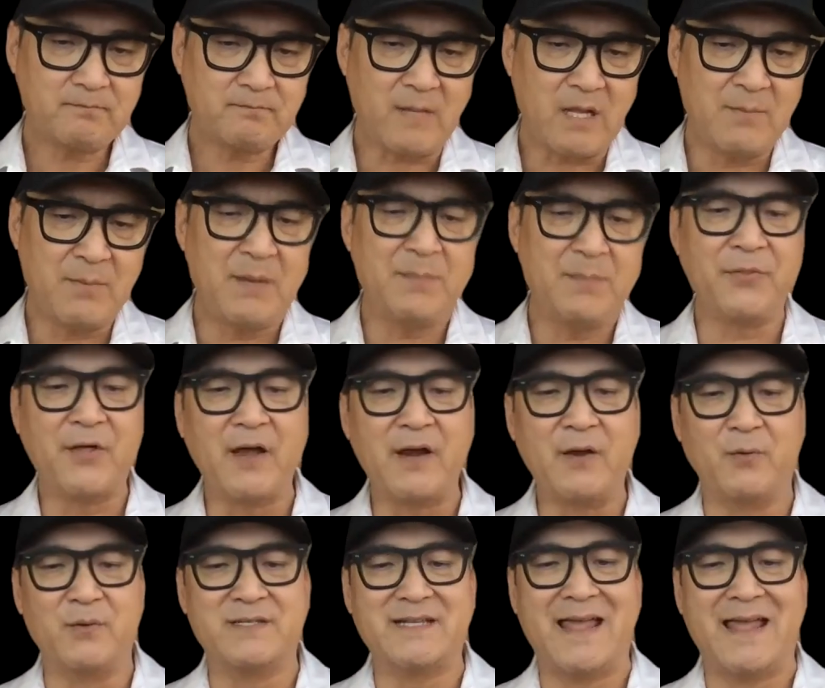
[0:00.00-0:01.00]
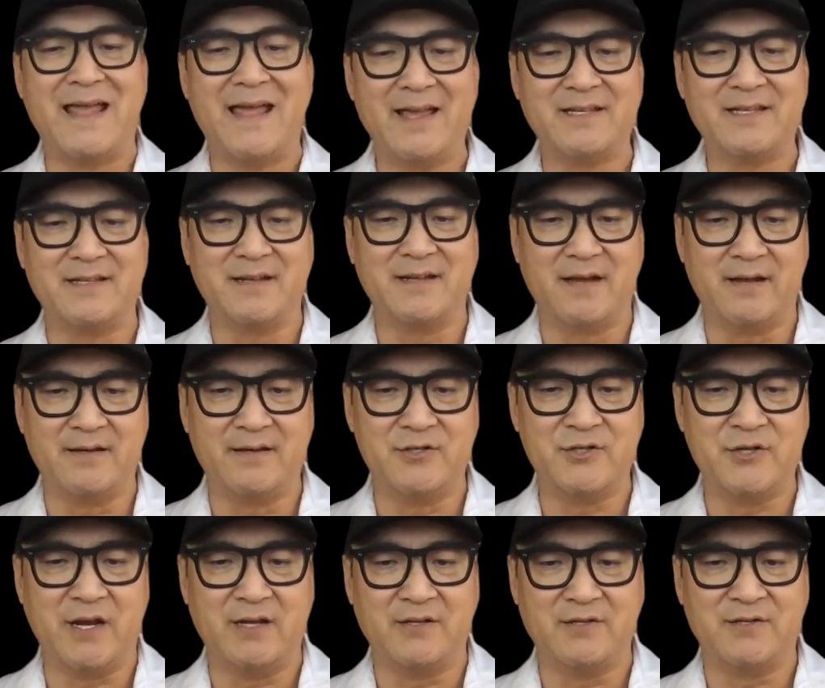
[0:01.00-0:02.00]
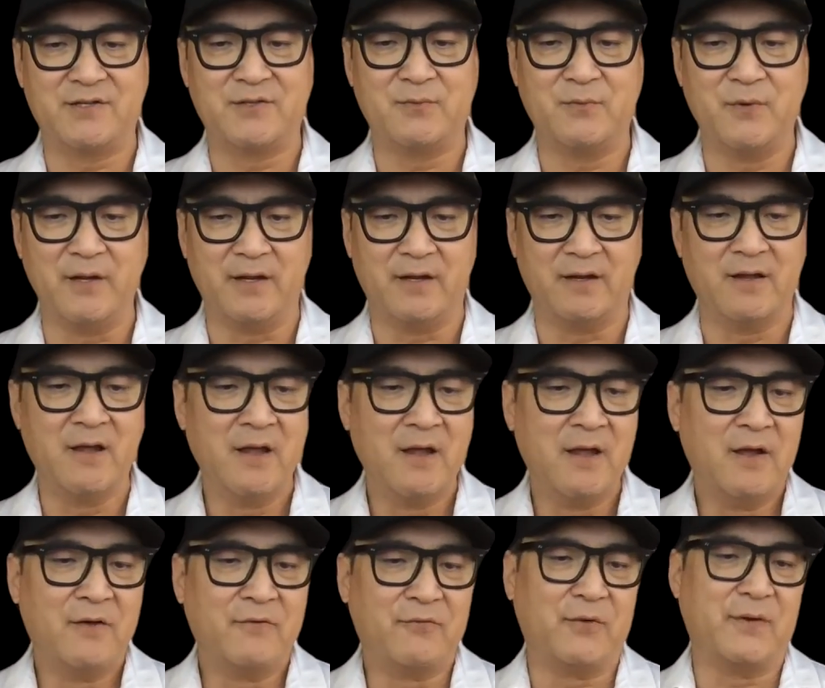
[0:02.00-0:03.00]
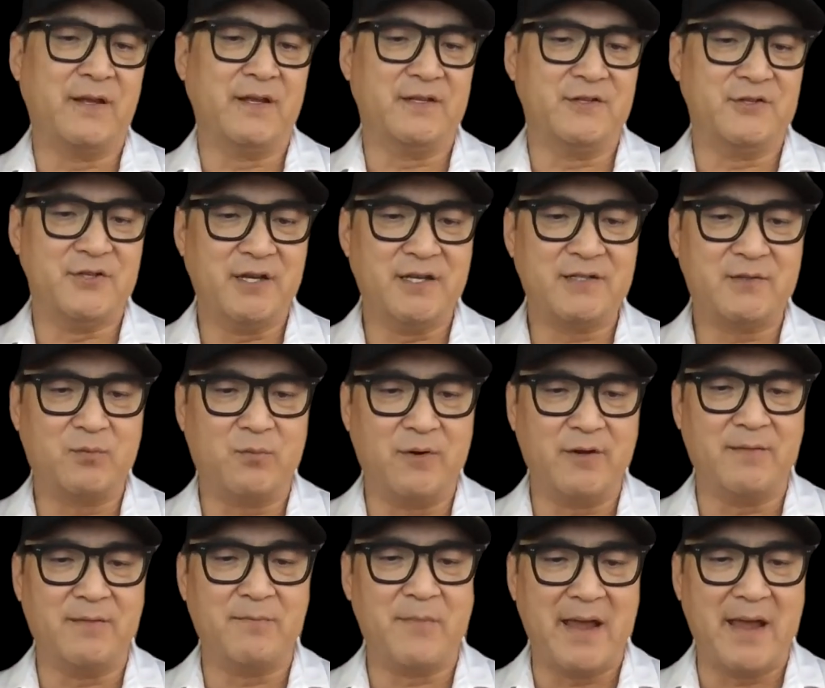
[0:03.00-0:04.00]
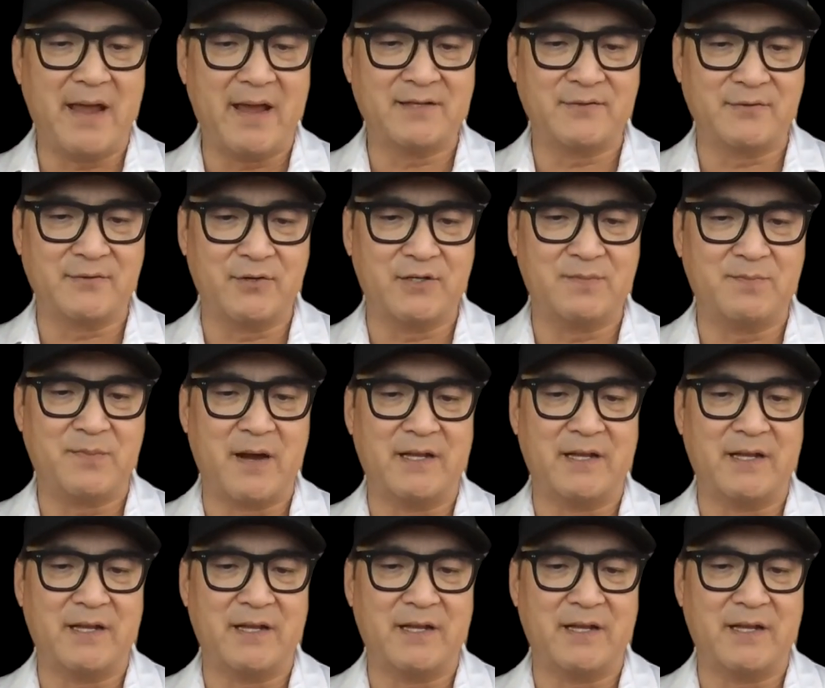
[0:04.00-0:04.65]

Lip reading: People thought it was asinine to change his swing, for he had just won the Masters by